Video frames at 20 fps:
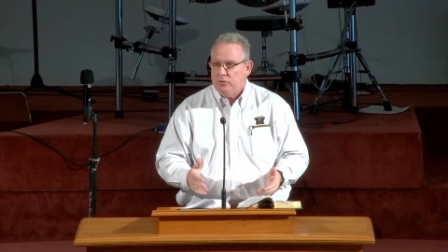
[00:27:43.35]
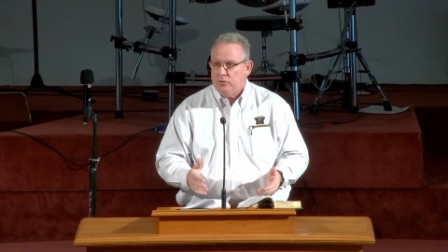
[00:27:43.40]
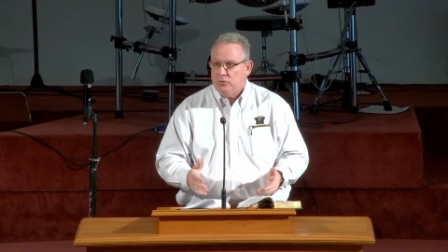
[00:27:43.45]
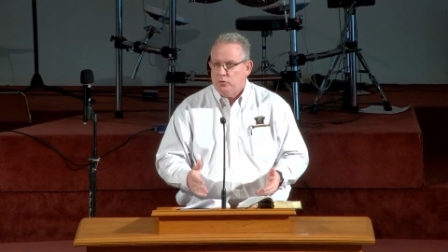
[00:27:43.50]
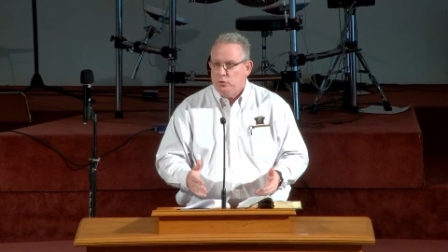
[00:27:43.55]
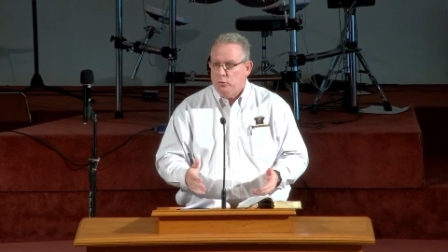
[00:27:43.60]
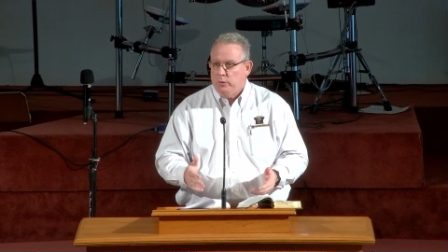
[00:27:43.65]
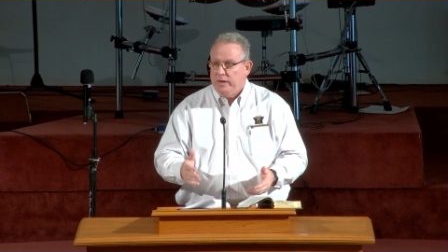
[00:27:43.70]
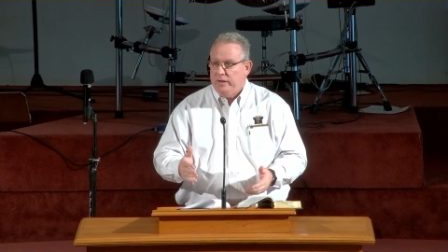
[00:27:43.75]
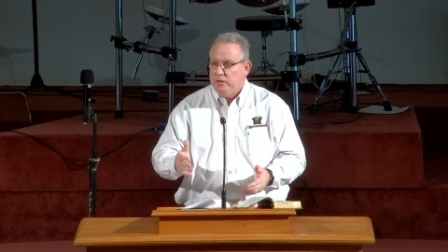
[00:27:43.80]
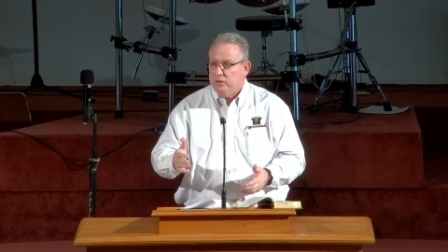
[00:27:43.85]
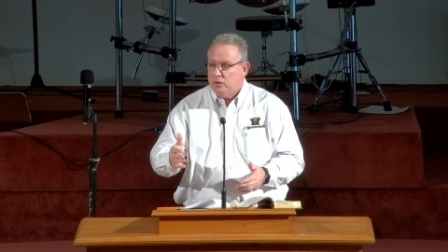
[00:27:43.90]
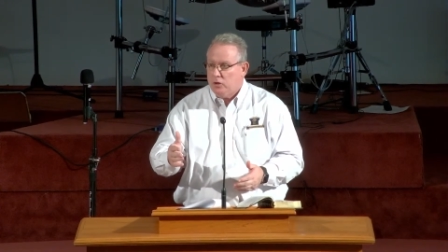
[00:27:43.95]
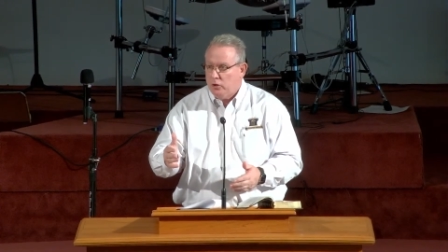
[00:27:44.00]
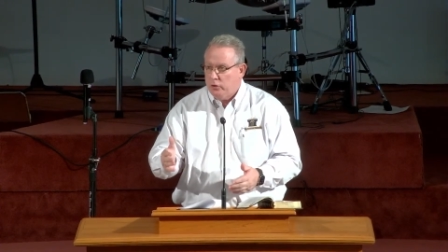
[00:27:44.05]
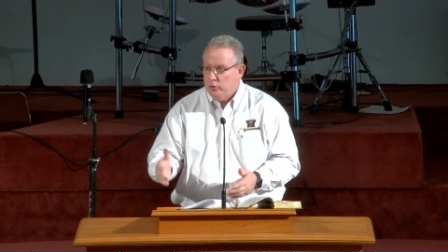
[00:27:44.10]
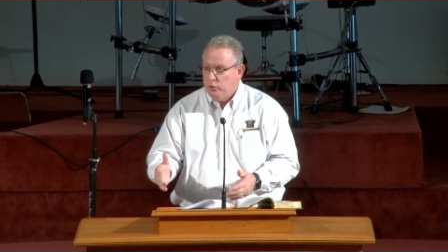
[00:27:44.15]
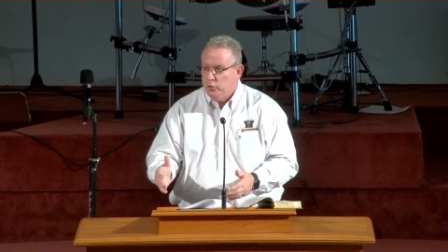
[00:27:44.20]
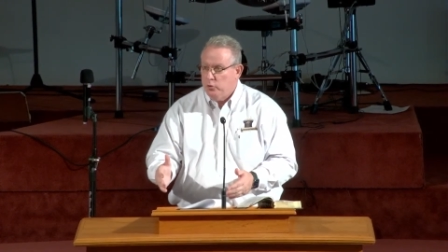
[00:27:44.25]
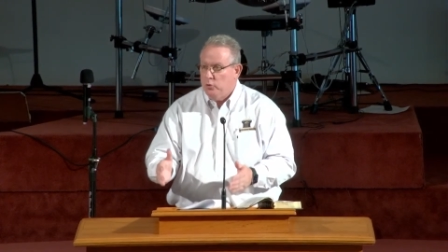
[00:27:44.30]
to
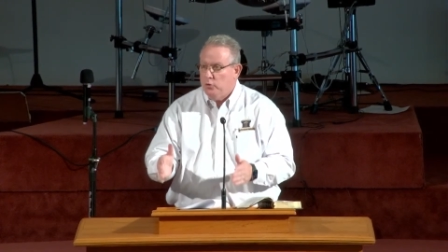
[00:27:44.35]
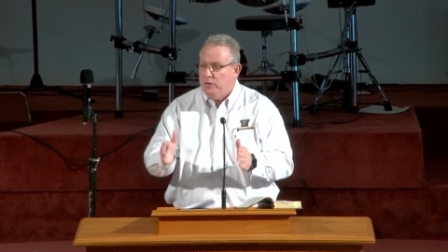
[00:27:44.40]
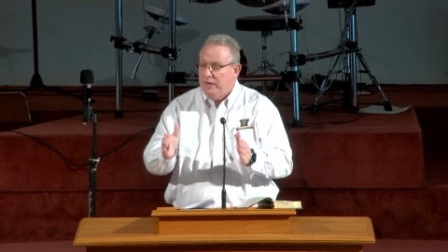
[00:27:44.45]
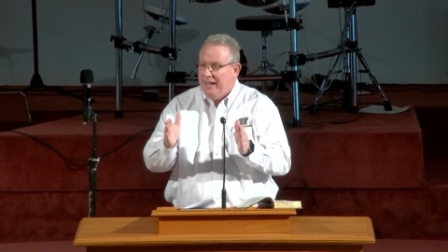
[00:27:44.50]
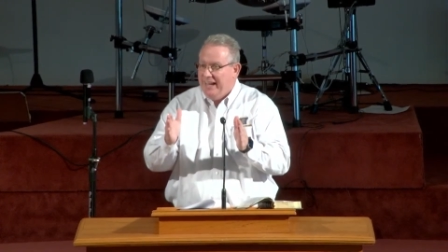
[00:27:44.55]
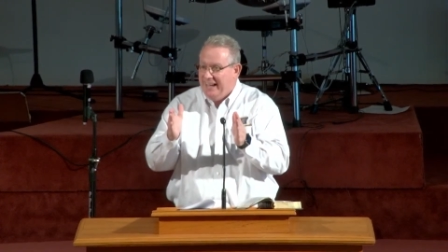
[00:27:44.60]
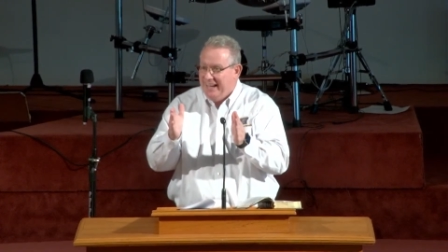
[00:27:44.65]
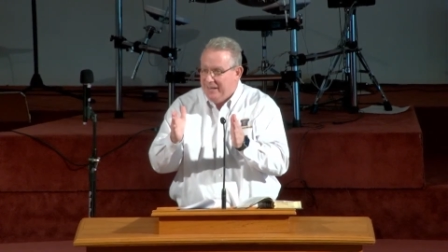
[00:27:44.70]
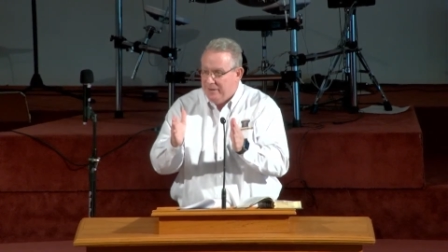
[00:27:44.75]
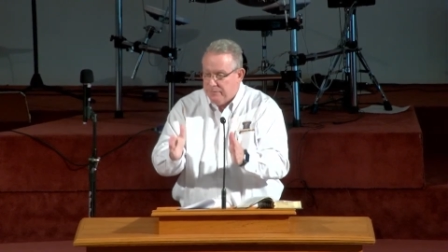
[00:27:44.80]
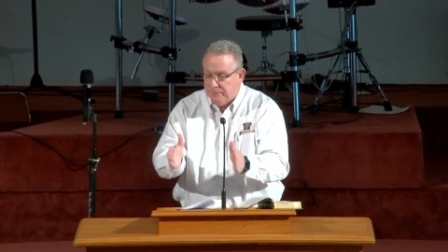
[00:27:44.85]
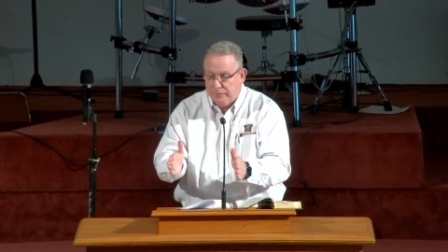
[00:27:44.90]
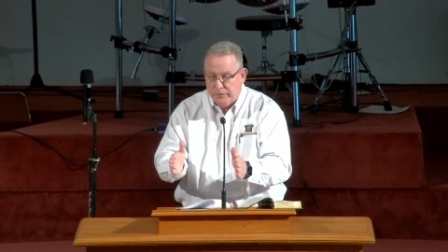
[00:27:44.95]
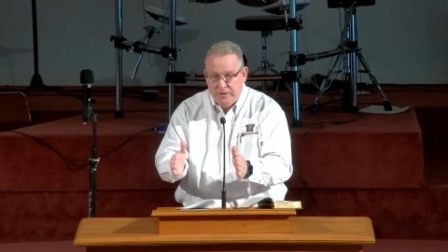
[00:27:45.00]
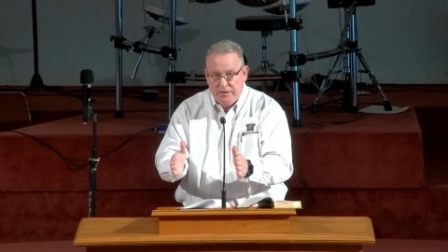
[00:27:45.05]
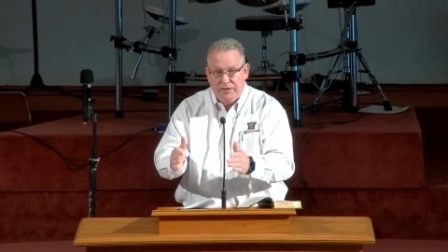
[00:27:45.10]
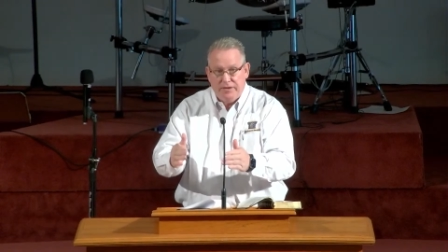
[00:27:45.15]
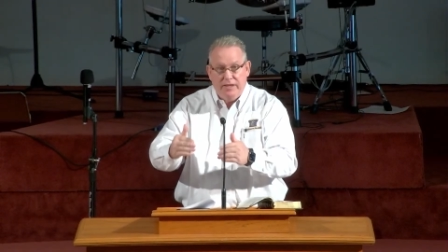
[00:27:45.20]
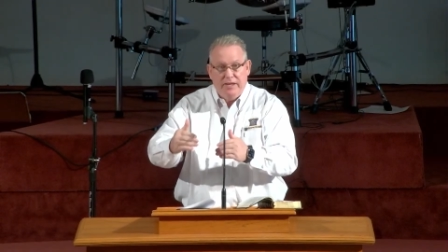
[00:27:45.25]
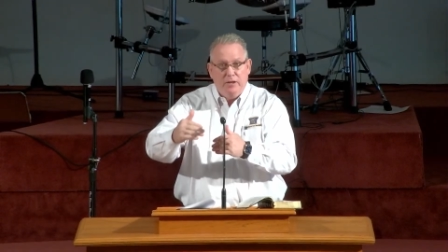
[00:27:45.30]
include
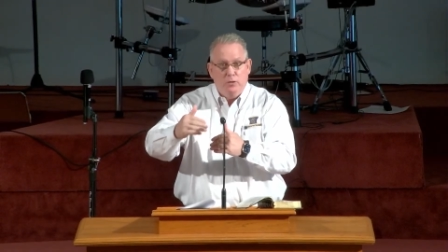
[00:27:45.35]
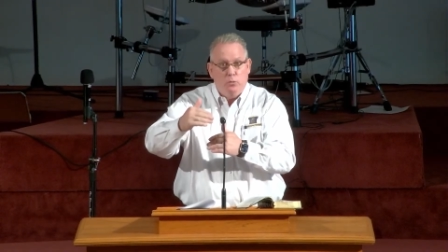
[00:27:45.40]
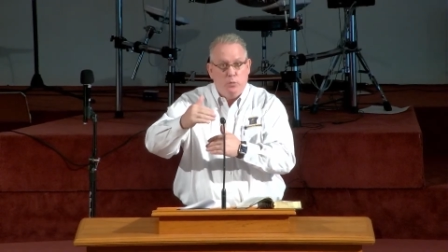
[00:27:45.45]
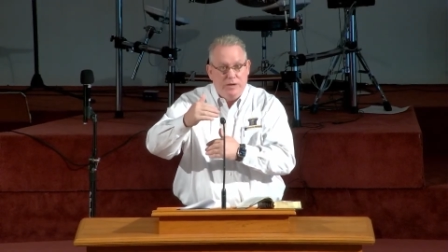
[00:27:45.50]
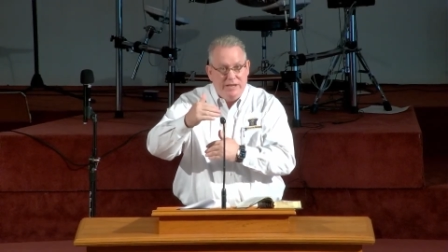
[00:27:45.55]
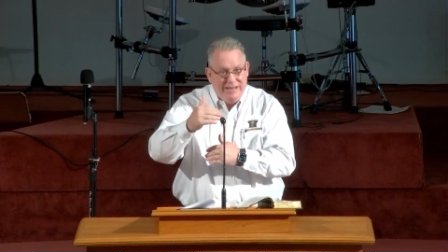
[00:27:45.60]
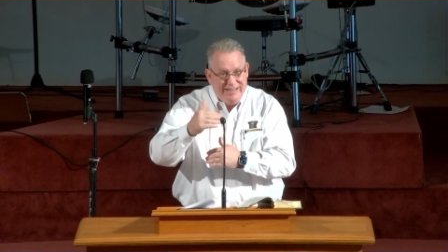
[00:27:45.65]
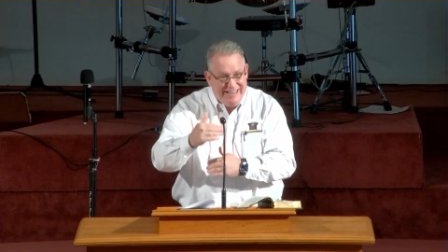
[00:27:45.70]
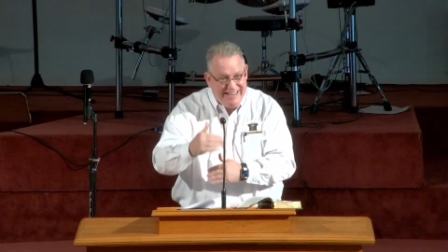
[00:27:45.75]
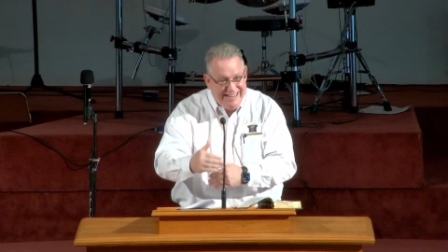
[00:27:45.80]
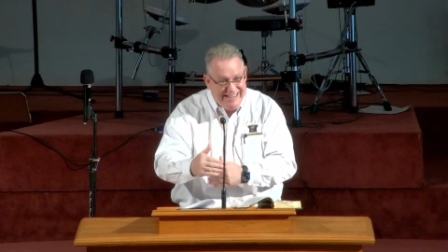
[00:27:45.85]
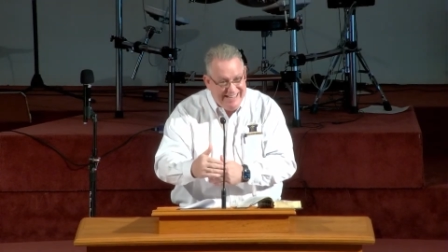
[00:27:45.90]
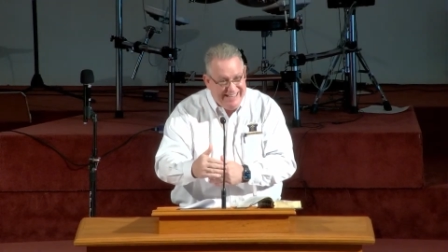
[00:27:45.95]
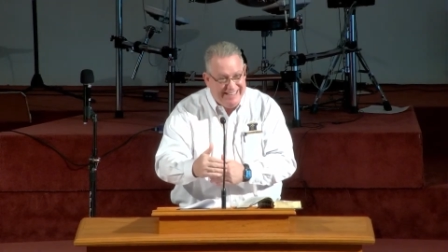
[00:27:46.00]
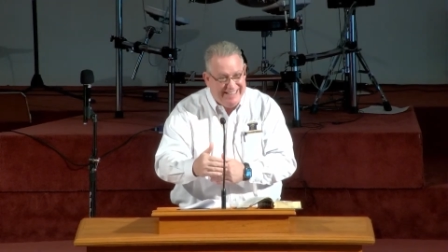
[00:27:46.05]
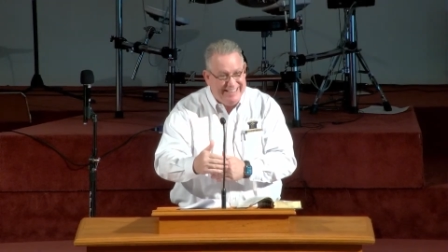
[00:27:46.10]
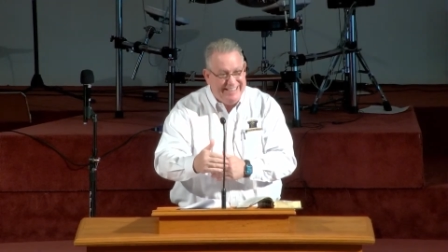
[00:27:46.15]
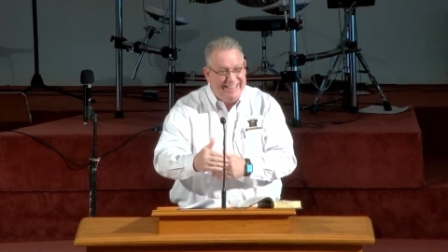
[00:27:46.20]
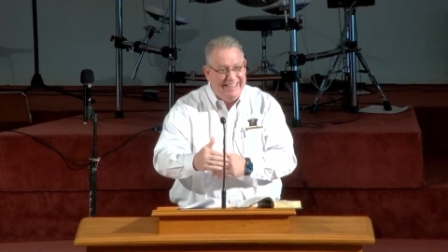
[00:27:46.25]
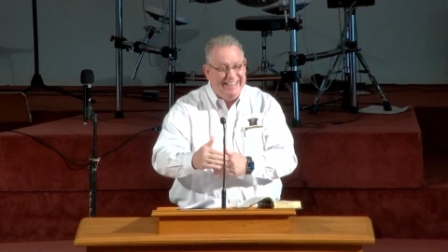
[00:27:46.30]
everything we
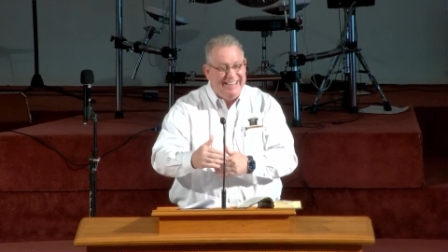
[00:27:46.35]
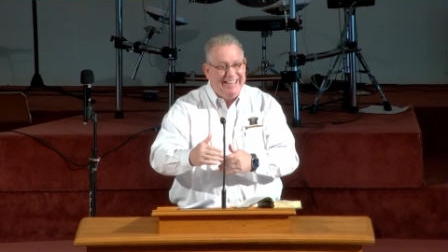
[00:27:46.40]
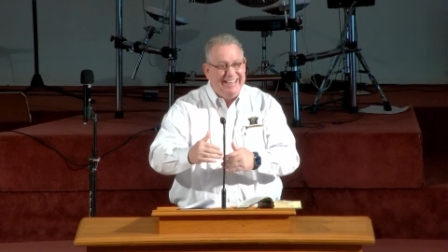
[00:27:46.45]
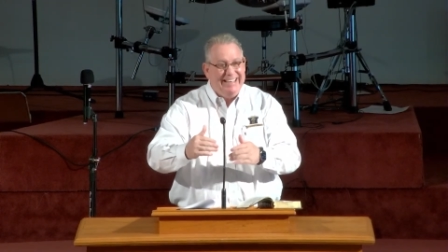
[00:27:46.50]
needed